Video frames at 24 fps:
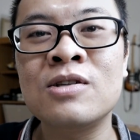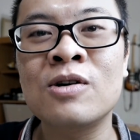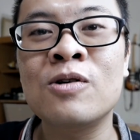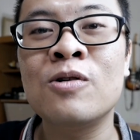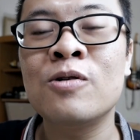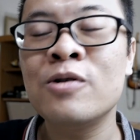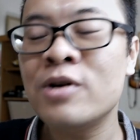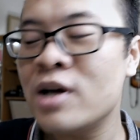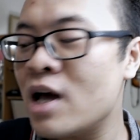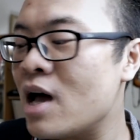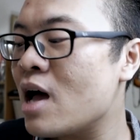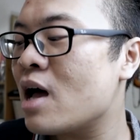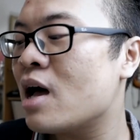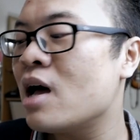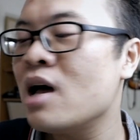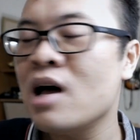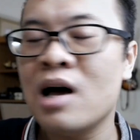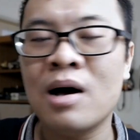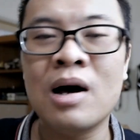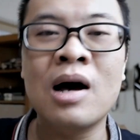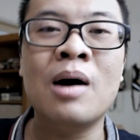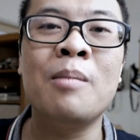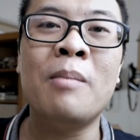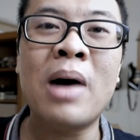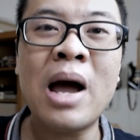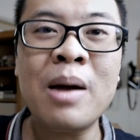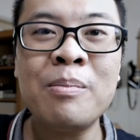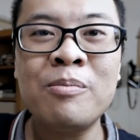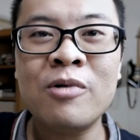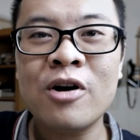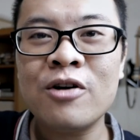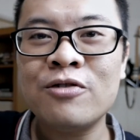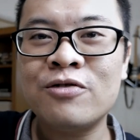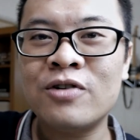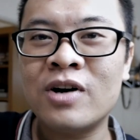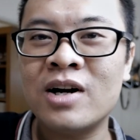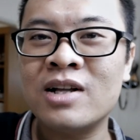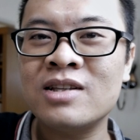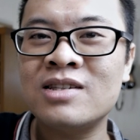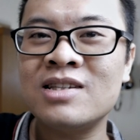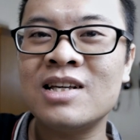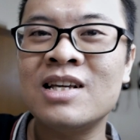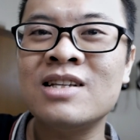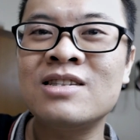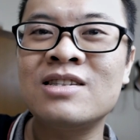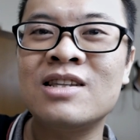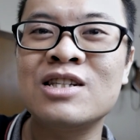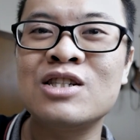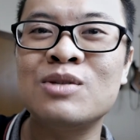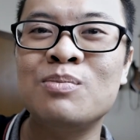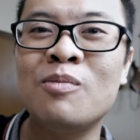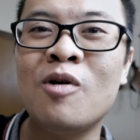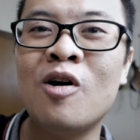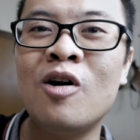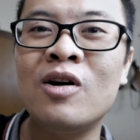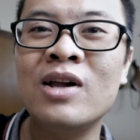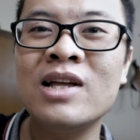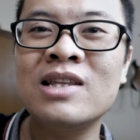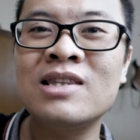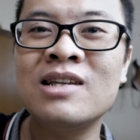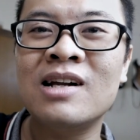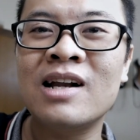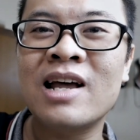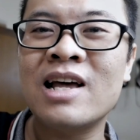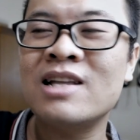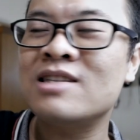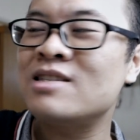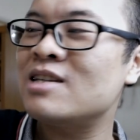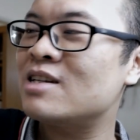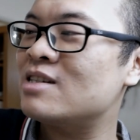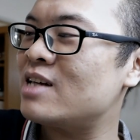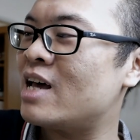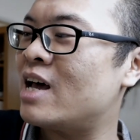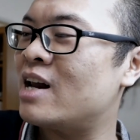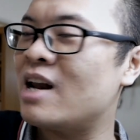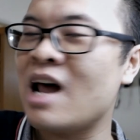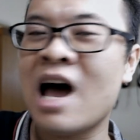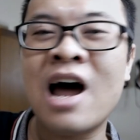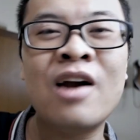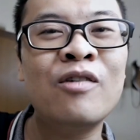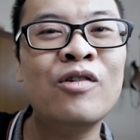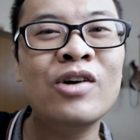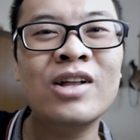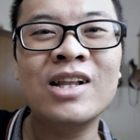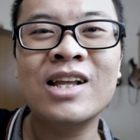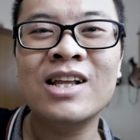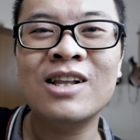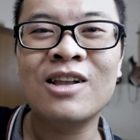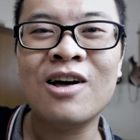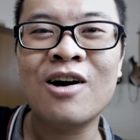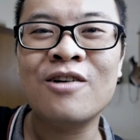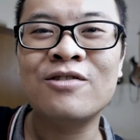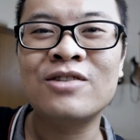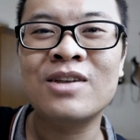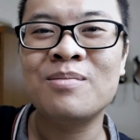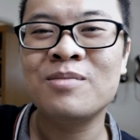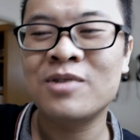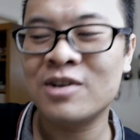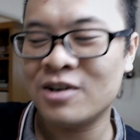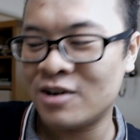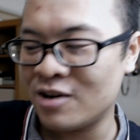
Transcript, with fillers: So yeah, uh, my preference is the small little lenses and I really love them,